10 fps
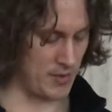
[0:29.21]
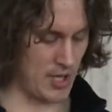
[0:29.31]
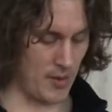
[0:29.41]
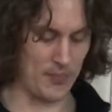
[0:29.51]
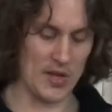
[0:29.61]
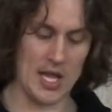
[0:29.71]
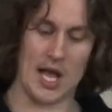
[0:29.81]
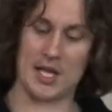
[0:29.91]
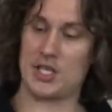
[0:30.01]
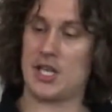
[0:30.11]
So
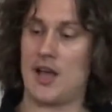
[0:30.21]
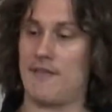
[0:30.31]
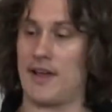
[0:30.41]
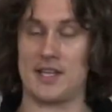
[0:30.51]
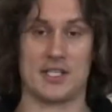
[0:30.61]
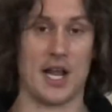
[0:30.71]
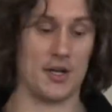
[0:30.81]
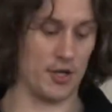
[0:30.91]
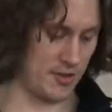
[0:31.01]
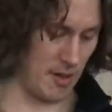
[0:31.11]
I just have a
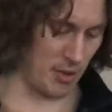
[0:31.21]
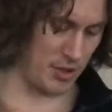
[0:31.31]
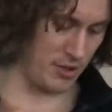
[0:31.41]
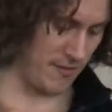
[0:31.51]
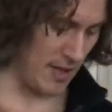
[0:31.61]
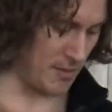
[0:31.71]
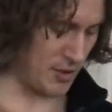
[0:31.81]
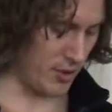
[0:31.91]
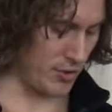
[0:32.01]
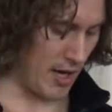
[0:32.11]
standard number two Phillips
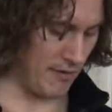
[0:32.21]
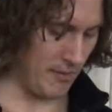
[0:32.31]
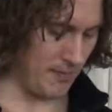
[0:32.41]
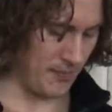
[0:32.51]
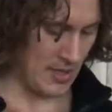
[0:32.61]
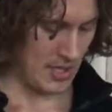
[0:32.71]
screwdriver,